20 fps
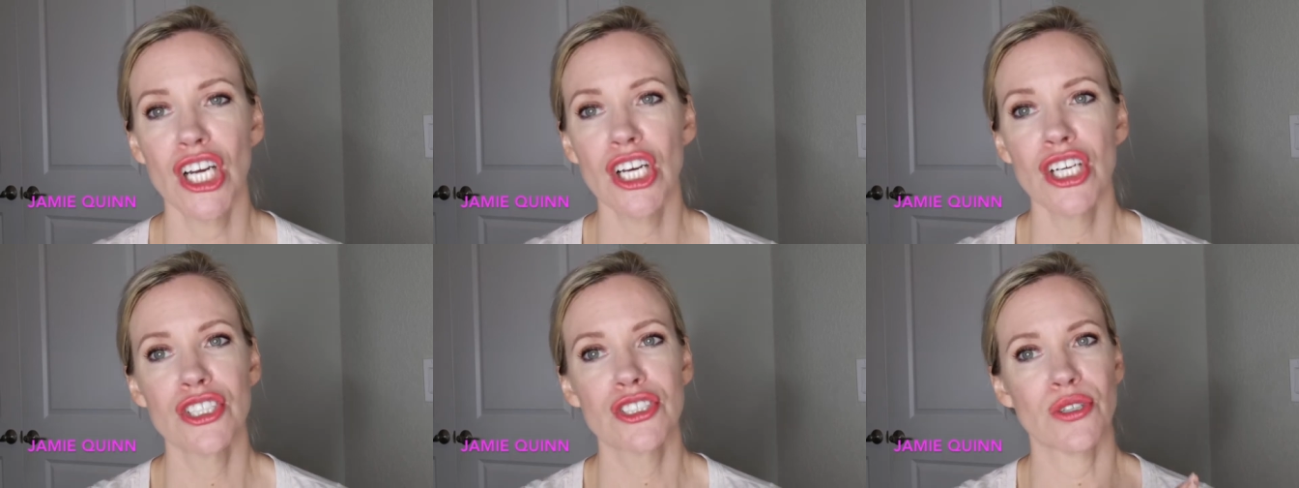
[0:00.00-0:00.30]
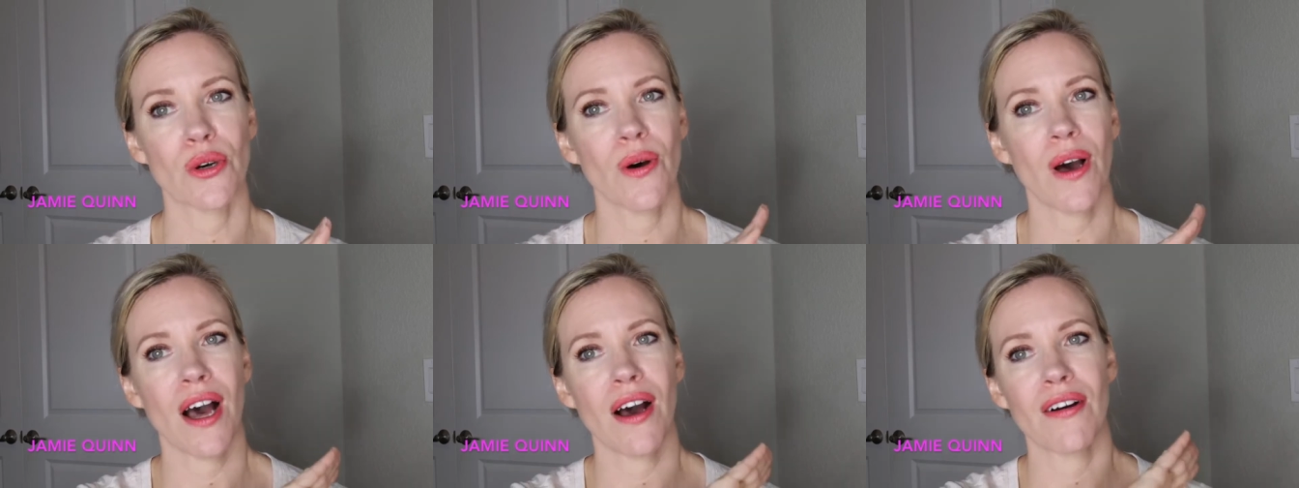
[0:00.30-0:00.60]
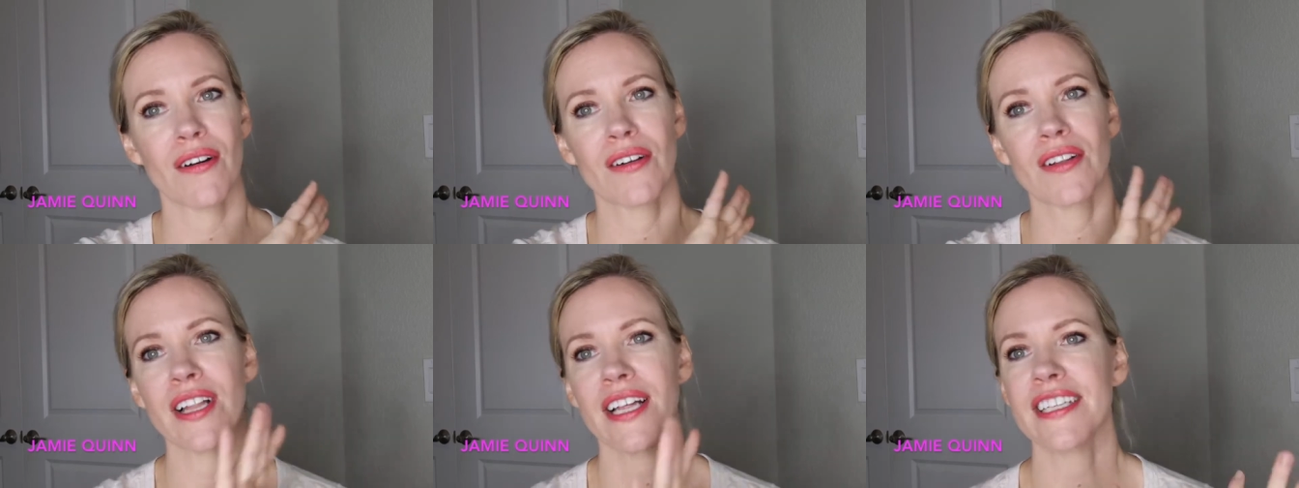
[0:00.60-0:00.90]
So
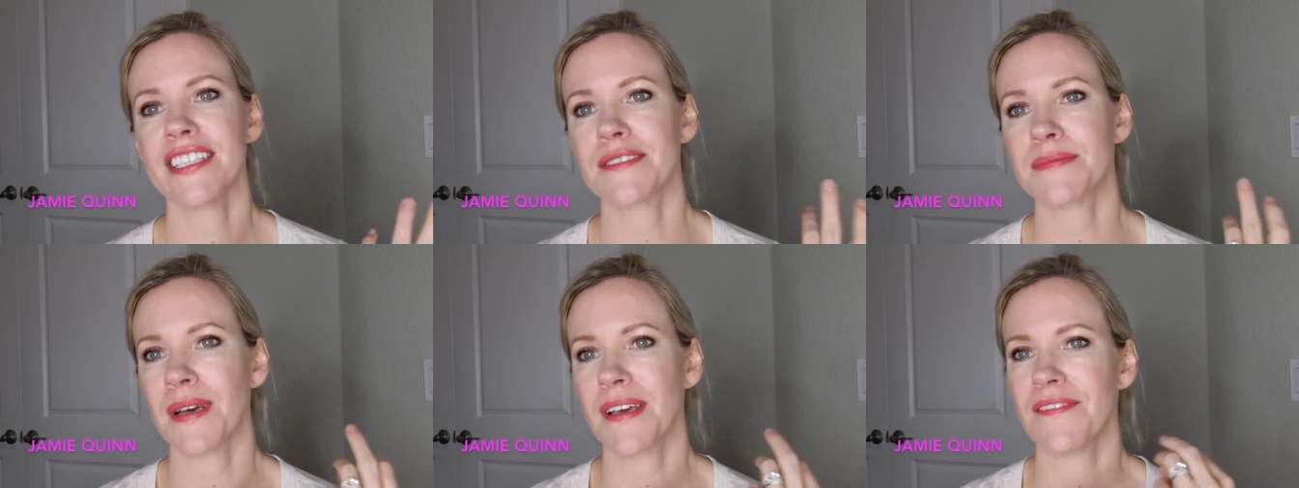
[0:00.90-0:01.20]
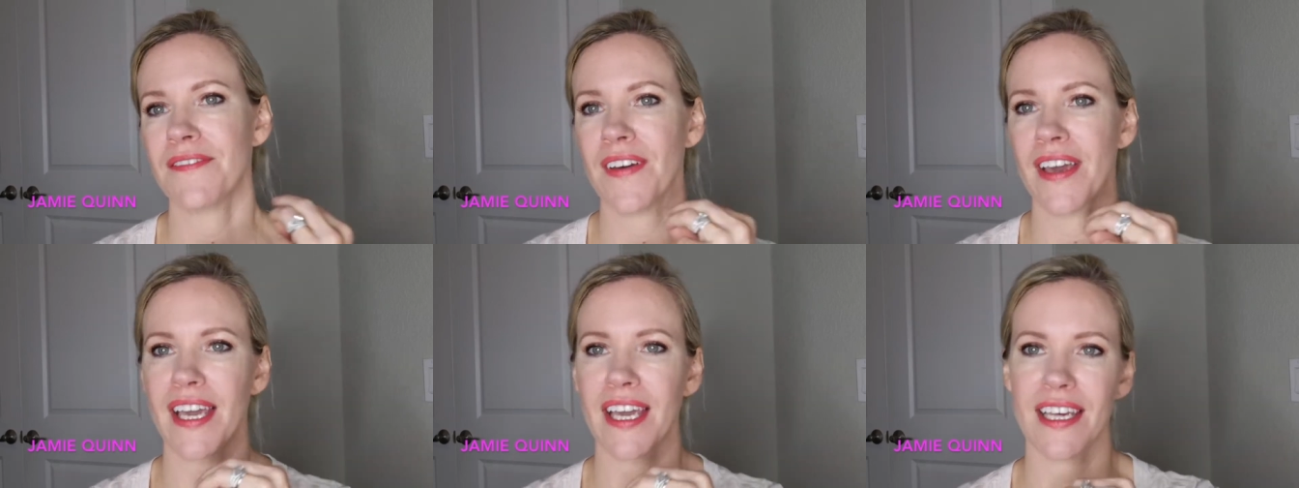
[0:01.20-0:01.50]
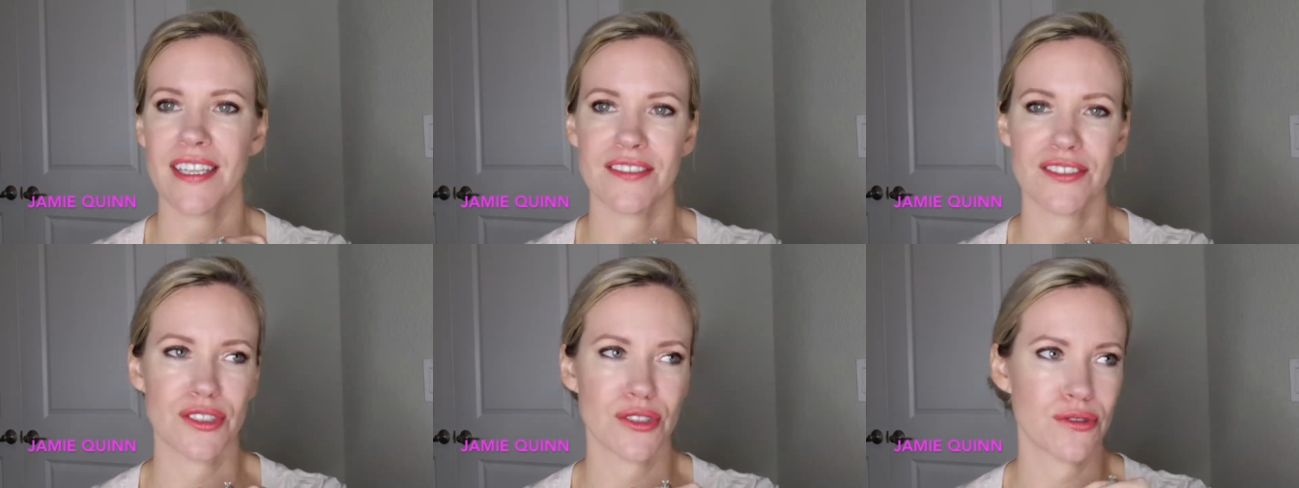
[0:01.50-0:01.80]
I'll cleanse my
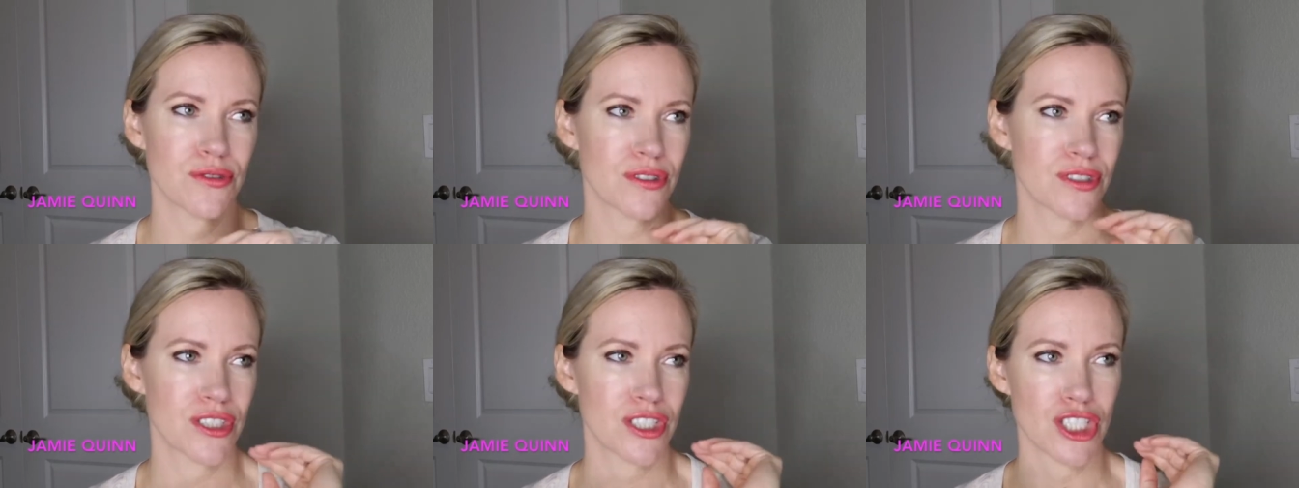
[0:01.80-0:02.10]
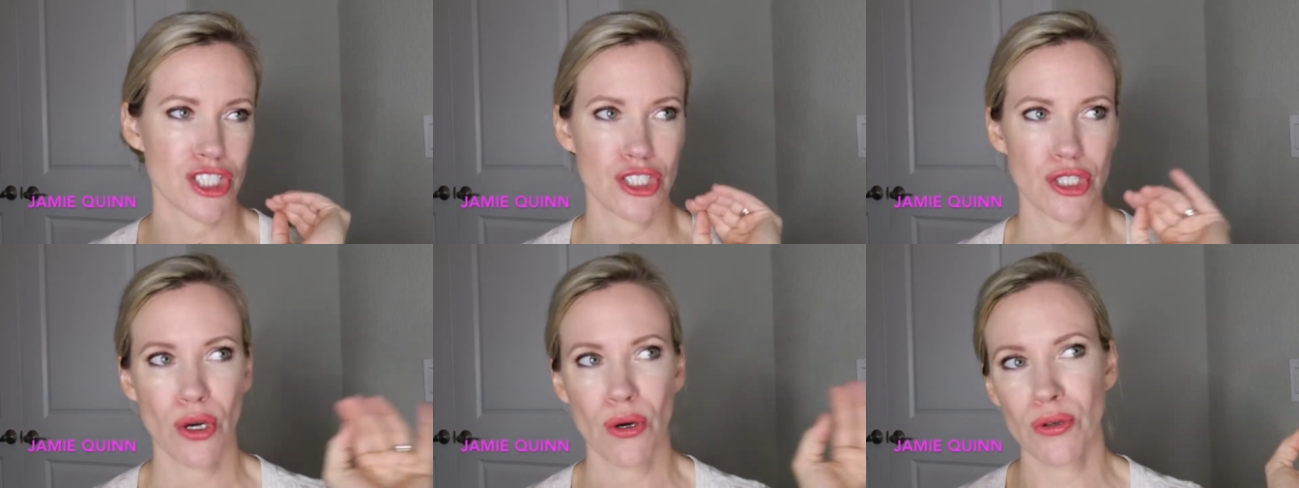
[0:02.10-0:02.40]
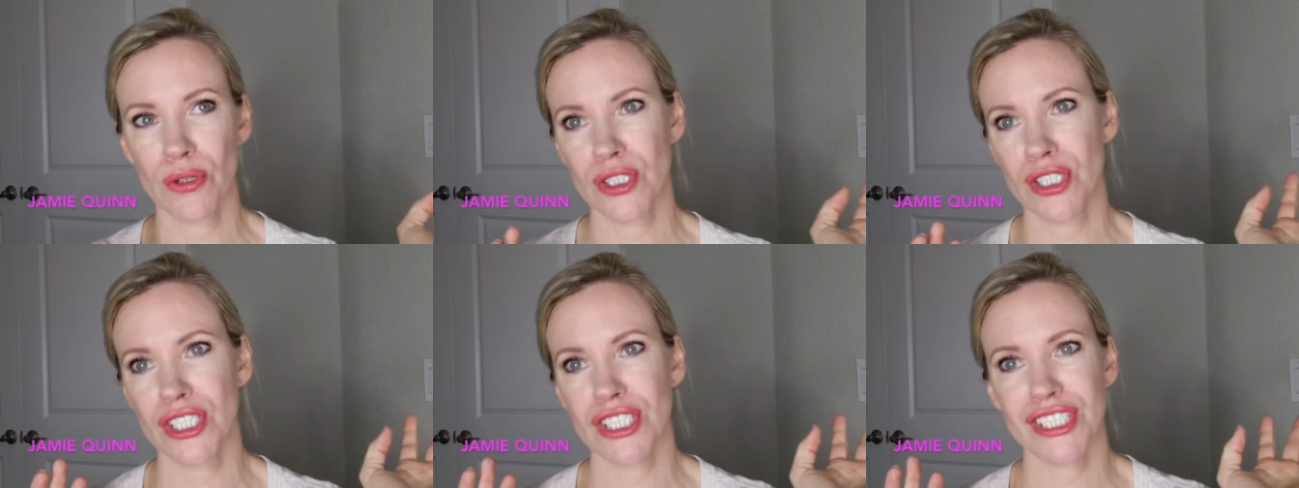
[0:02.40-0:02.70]
face, use the
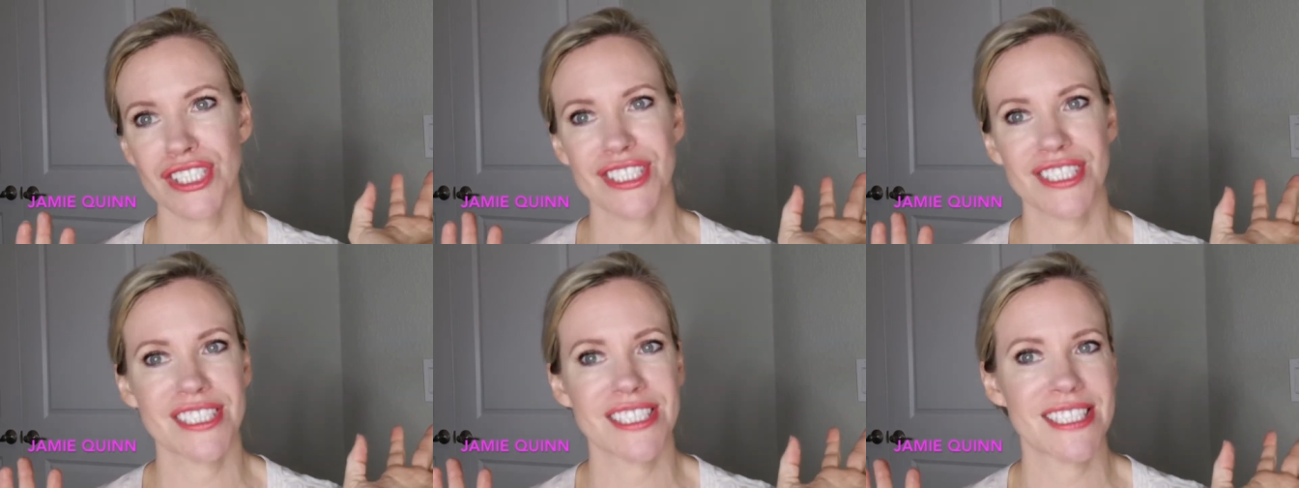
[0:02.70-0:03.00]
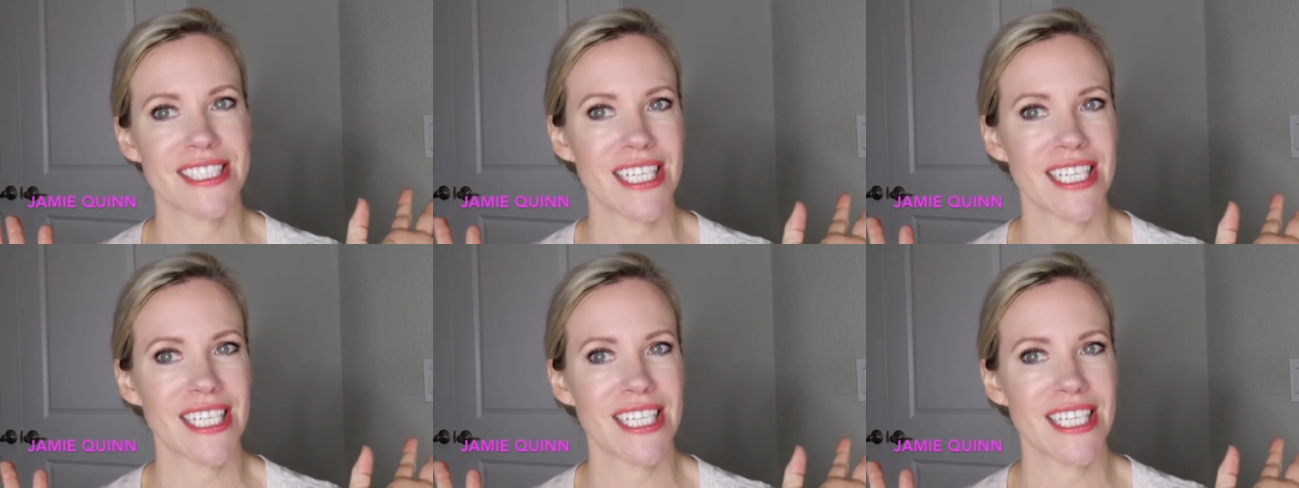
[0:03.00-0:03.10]
toners,